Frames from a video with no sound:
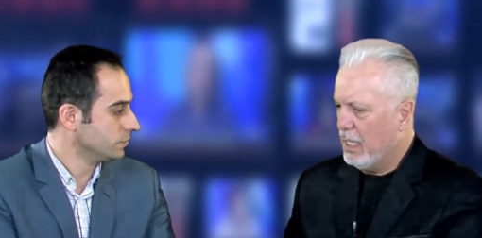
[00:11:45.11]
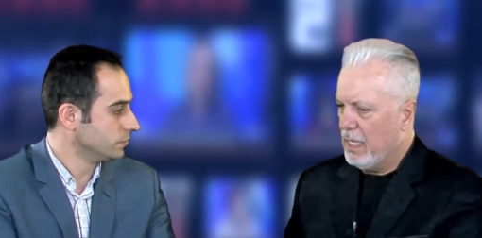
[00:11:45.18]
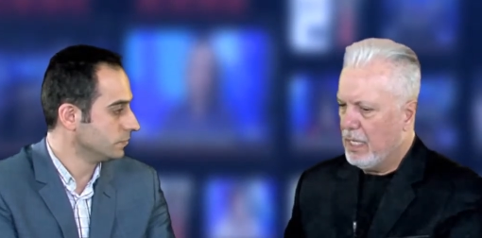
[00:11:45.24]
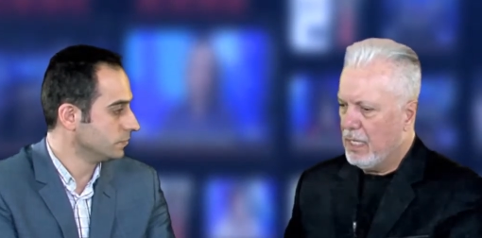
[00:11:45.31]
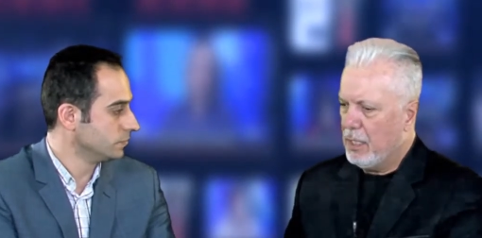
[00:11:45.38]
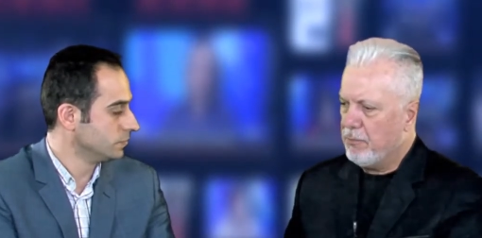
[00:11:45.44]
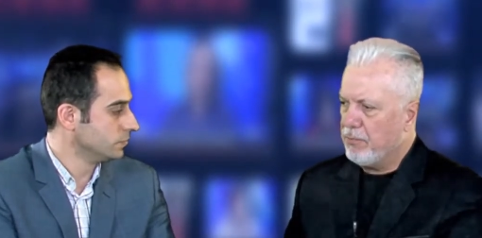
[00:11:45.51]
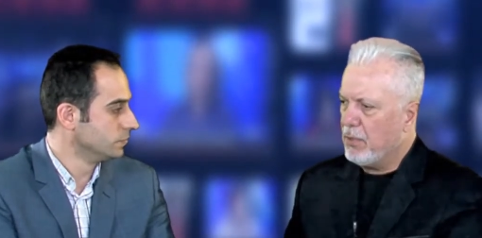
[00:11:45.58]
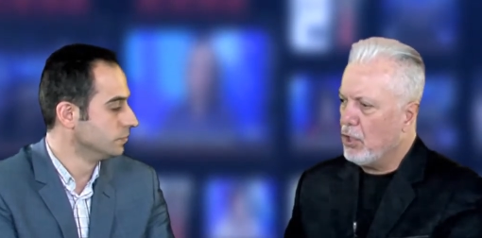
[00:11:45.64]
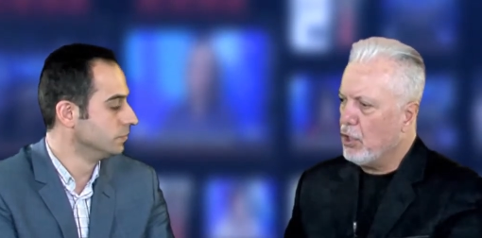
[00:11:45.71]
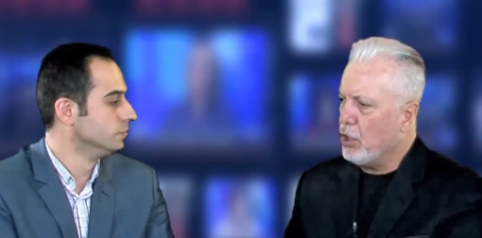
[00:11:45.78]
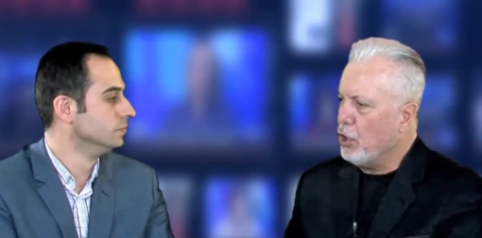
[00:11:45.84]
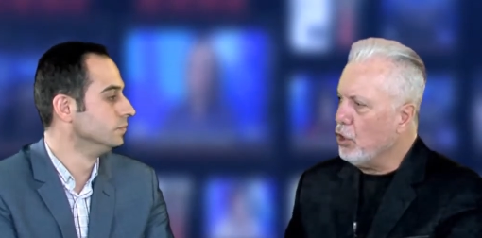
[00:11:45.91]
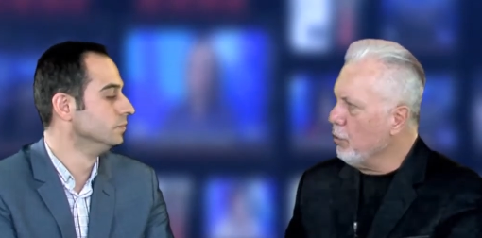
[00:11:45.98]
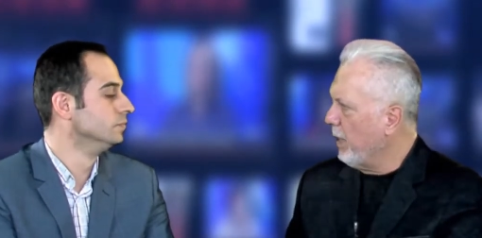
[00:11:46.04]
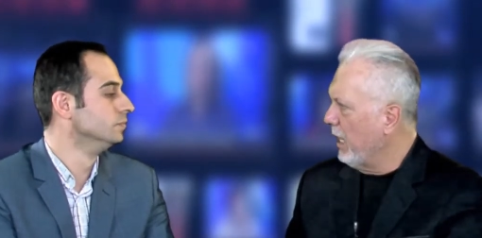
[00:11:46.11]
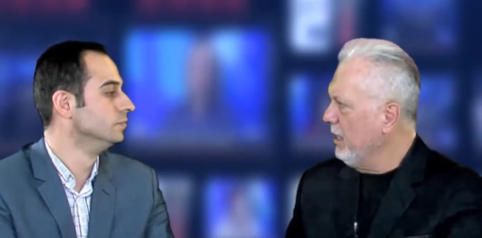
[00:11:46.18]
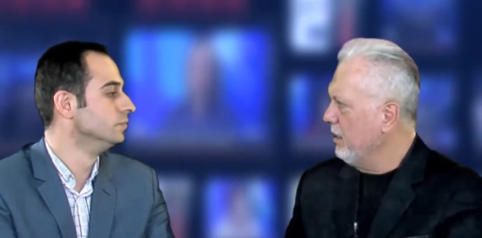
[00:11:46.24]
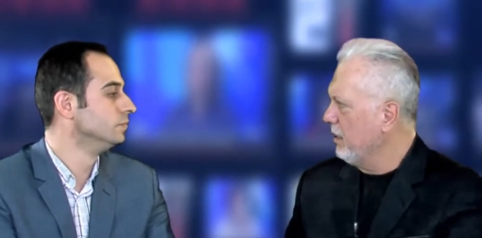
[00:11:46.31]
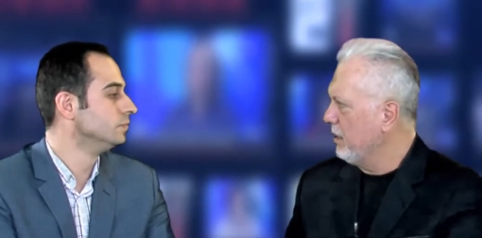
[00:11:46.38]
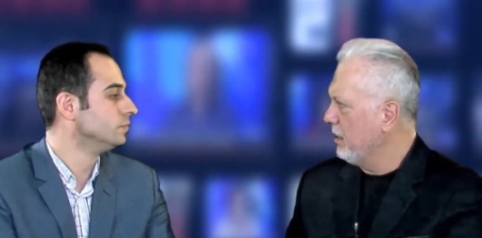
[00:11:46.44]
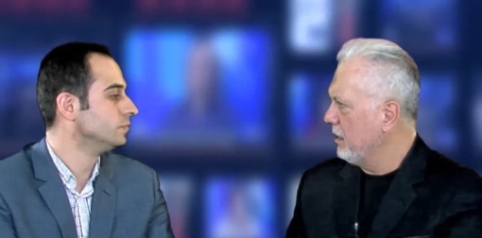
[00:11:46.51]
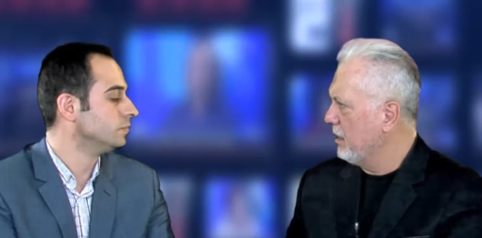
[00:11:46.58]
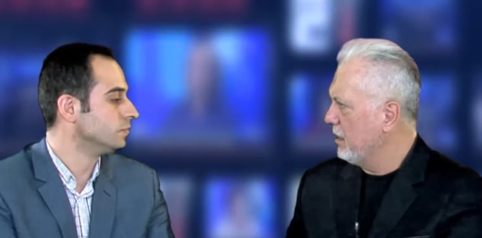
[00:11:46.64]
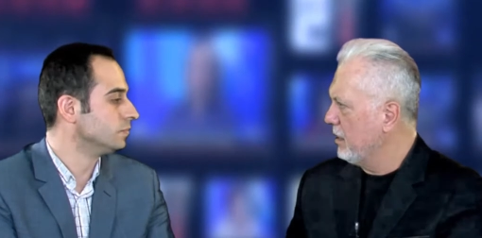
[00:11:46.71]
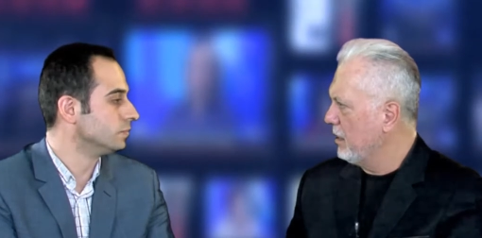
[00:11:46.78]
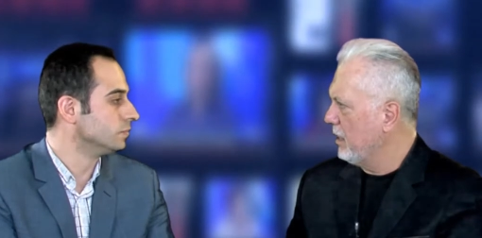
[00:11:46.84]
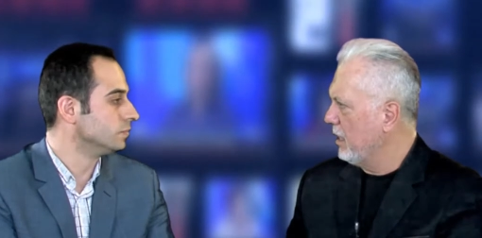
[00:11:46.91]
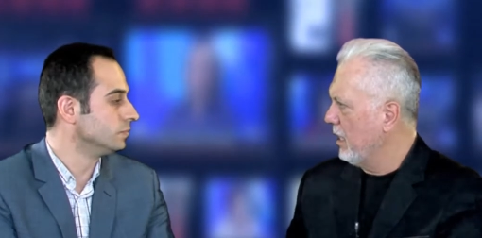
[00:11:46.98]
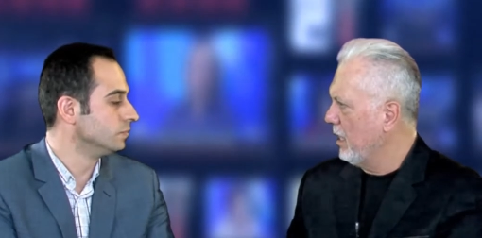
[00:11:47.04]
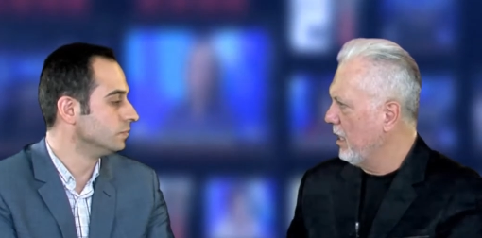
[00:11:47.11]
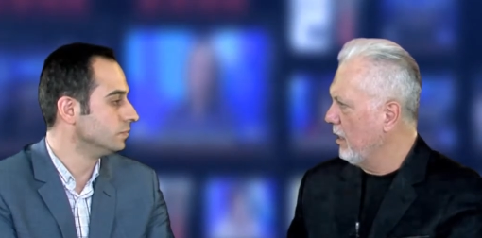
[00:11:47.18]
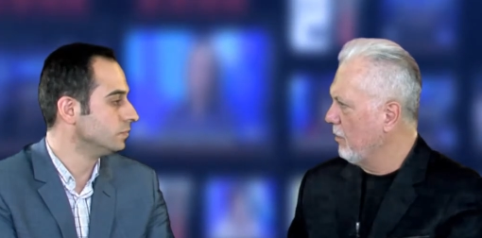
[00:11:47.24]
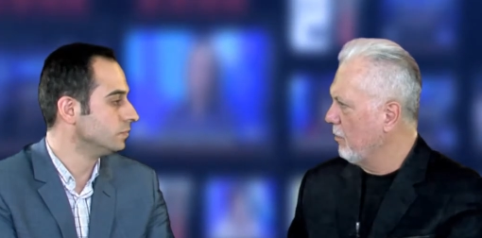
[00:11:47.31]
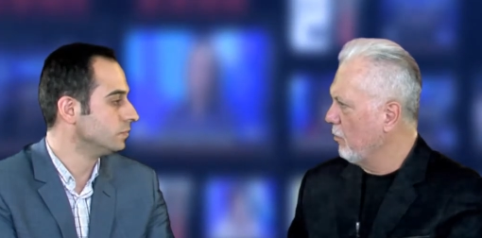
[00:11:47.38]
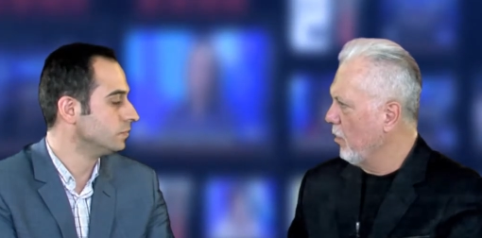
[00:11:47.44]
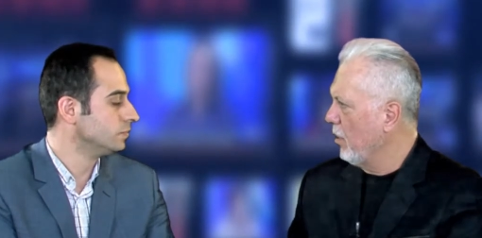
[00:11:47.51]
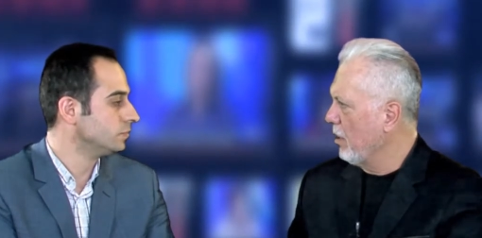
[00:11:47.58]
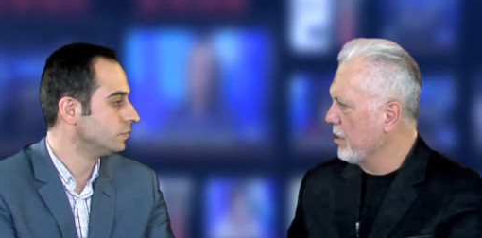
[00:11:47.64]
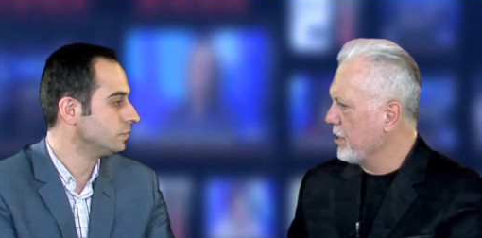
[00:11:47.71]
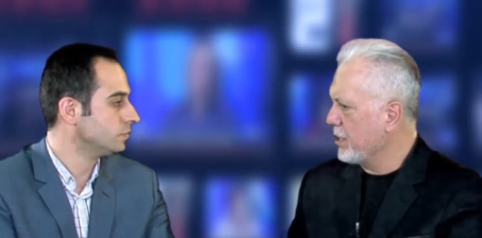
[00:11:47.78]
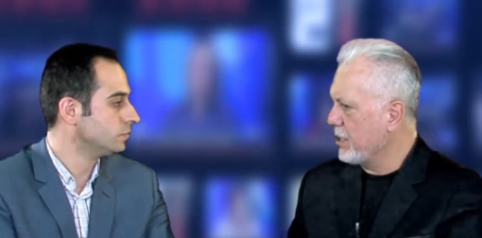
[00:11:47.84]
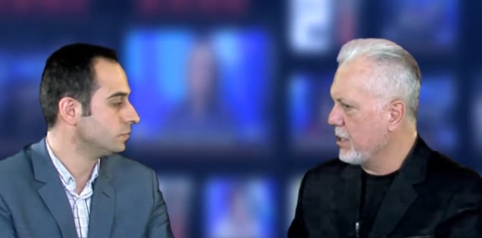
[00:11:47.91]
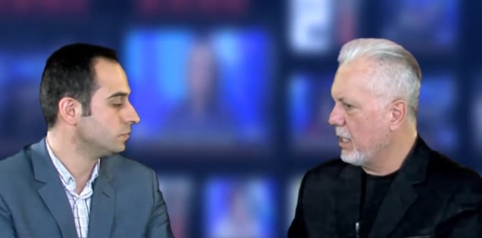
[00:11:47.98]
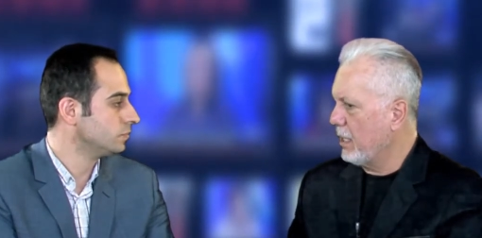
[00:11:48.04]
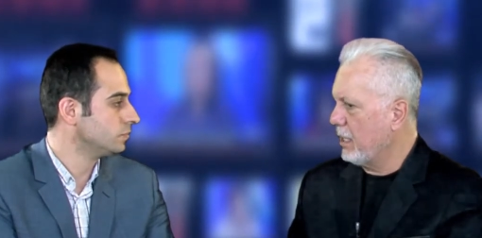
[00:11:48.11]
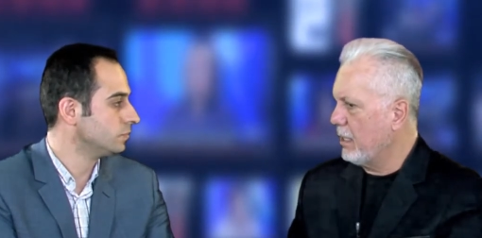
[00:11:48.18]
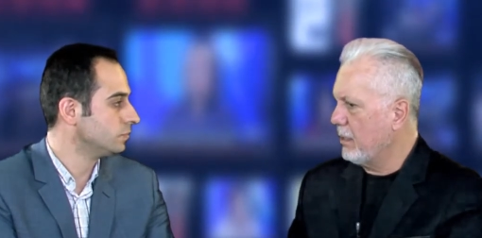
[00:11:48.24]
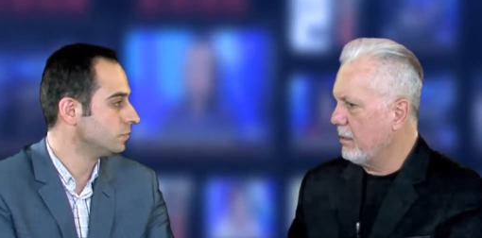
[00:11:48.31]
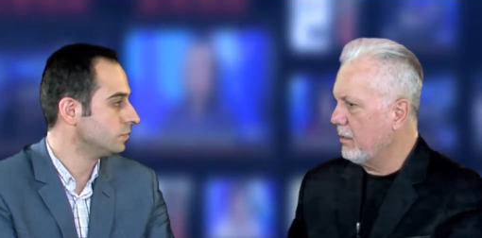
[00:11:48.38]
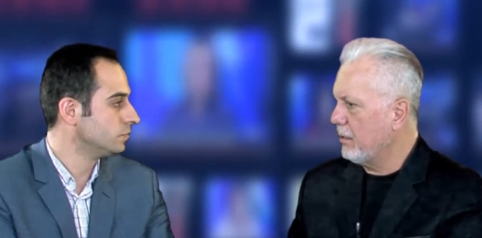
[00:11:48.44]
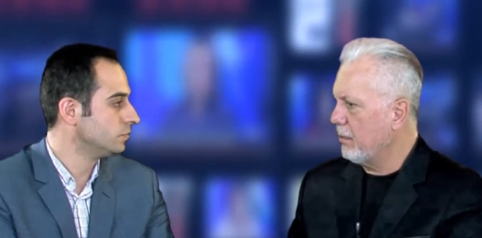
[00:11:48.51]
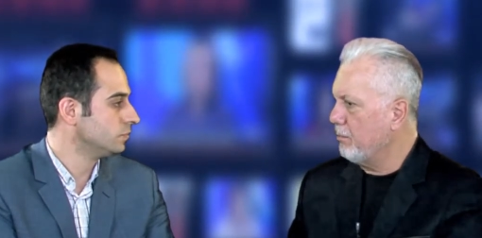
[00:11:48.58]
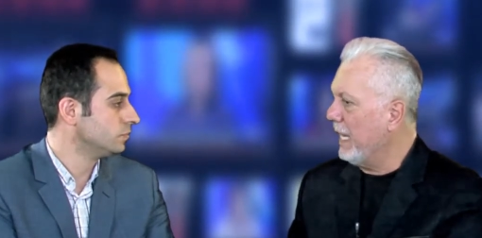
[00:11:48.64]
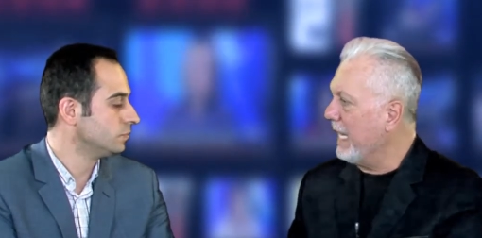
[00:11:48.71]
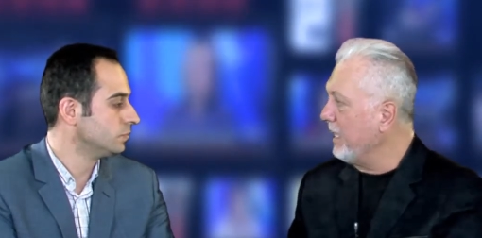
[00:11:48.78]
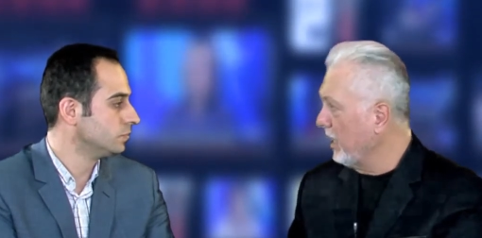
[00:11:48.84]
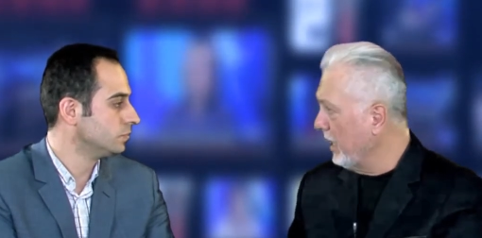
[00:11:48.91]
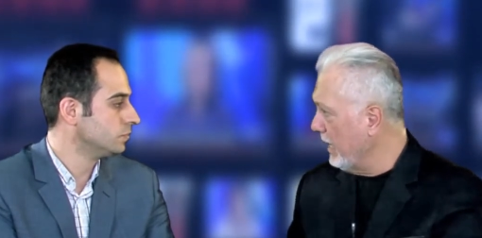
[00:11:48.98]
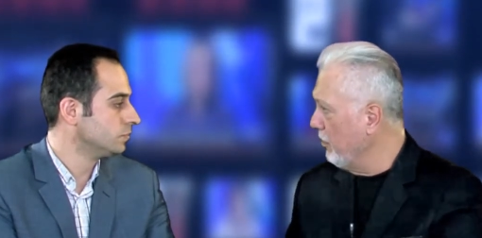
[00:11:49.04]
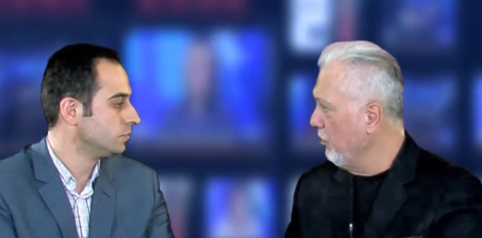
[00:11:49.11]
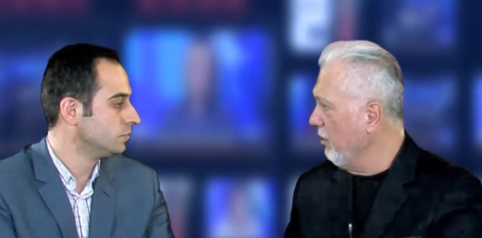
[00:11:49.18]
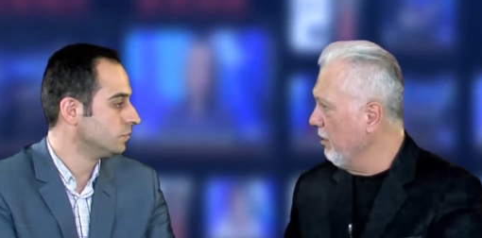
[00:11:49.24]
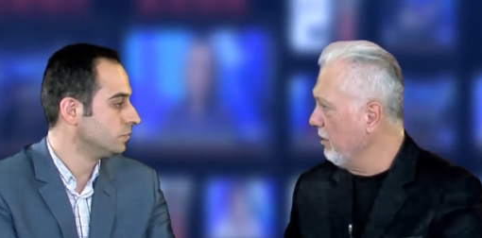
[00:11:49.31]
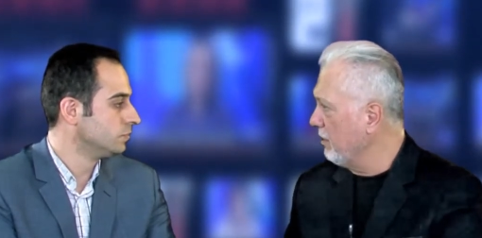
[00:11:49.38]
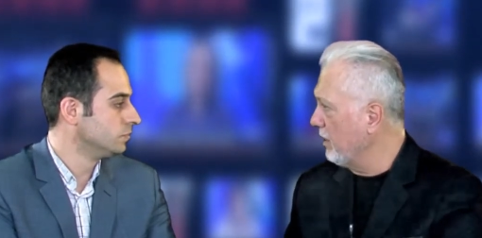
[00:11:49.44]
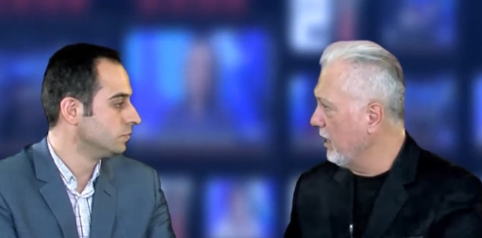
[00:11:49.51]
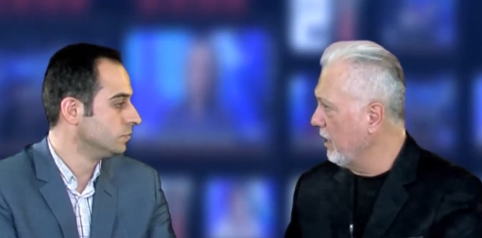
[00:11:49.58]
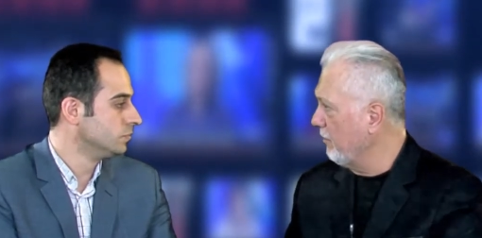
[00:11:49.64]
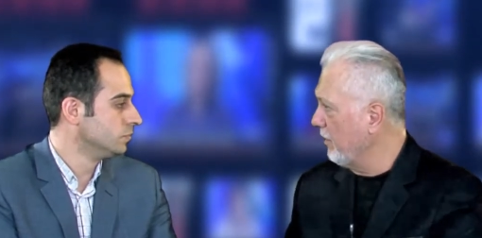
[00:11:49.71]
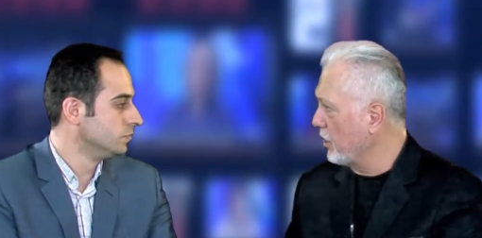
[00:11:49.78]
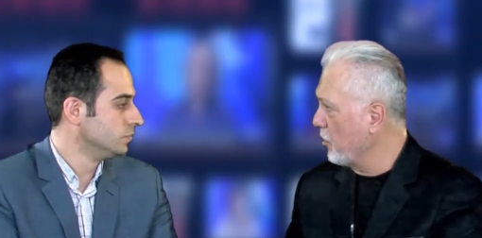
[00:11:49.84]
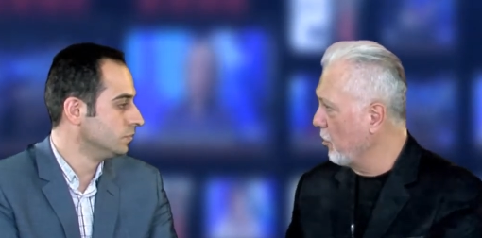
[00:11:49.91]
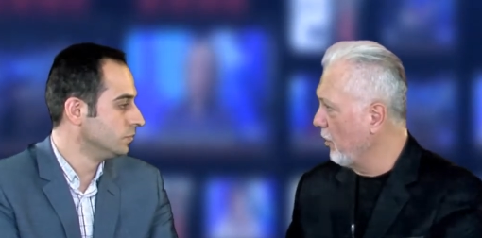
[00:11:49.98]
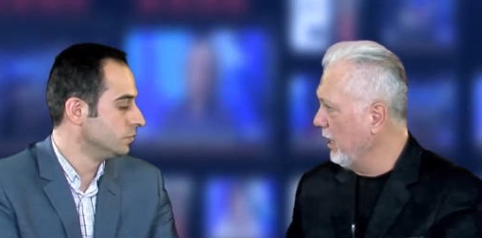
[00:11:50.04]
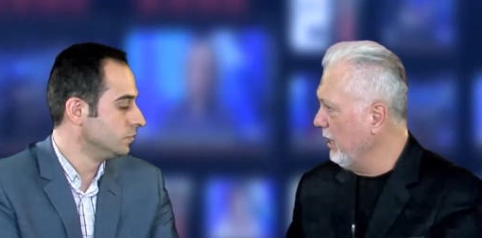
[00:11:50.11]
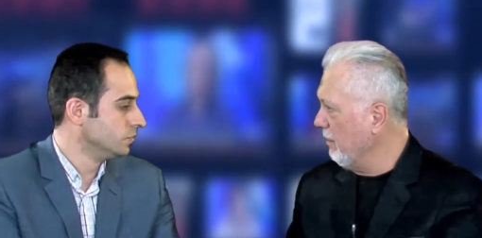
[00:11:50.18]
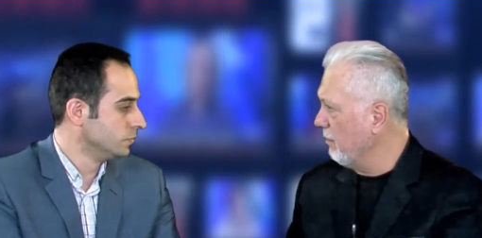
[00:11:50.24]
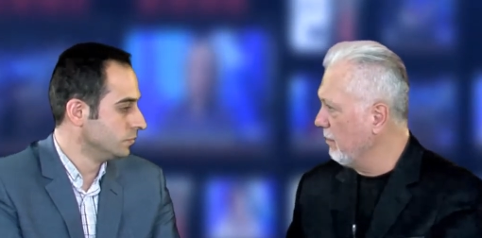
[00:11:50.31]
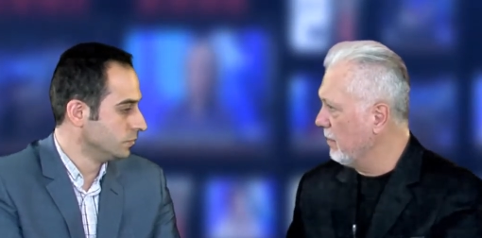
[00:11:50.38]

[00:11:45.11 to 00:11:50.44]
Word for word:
Speaker 1: Um, Uber mm. uh, was uh, made legal in Victoria.